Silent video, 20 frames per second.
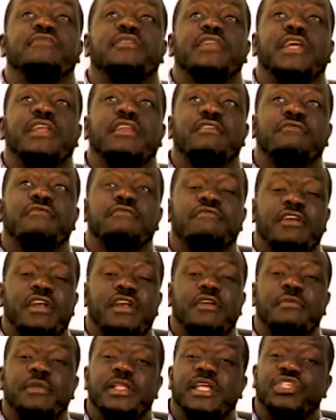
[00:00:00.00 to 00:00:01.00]
in an
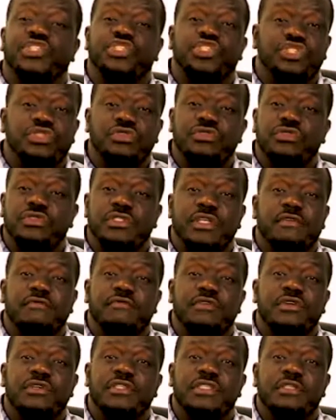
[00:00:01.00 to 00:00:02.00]
environment I shouldn't
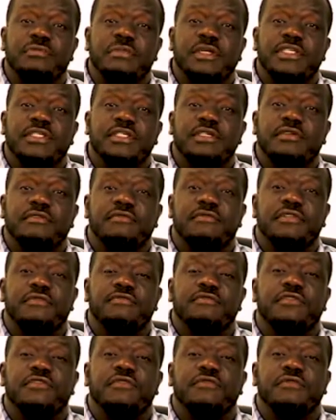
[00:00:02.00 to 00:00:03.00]
have gotten myself
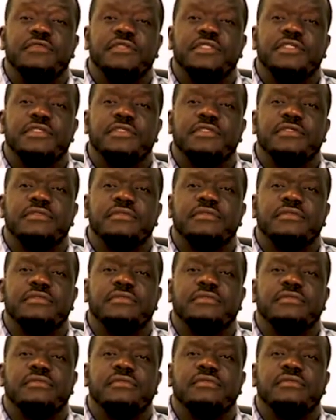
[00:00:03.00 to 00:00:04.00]
involved.
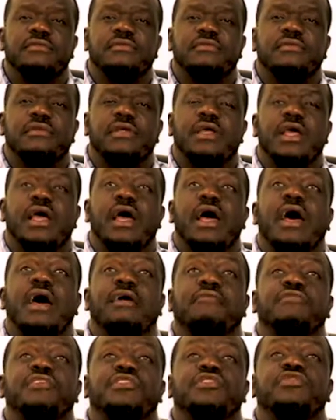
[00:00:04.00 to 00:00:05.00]

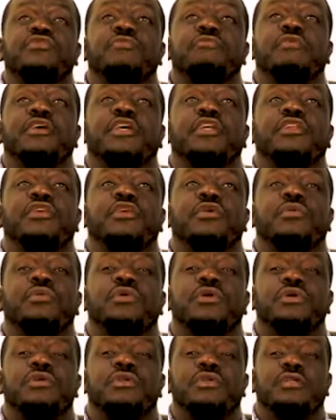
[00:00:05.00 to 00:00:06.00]
I've disobeyed your
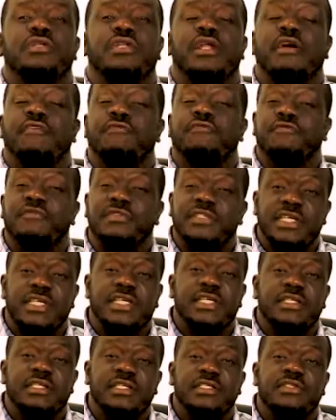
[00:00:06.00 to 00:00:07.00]
word and I've
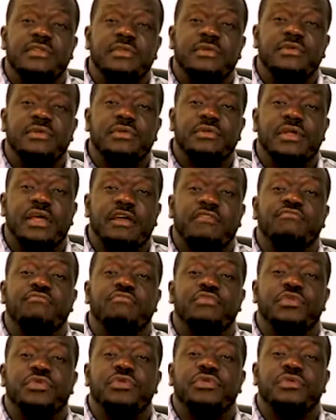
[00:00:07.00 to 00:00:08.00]
taken this loan. I've
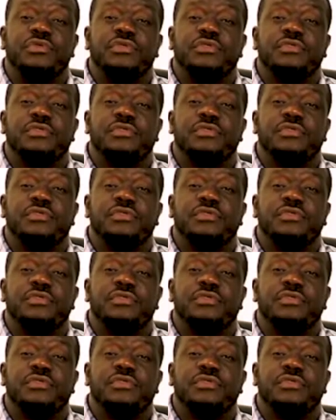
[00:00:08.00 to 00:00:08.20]
borrowed.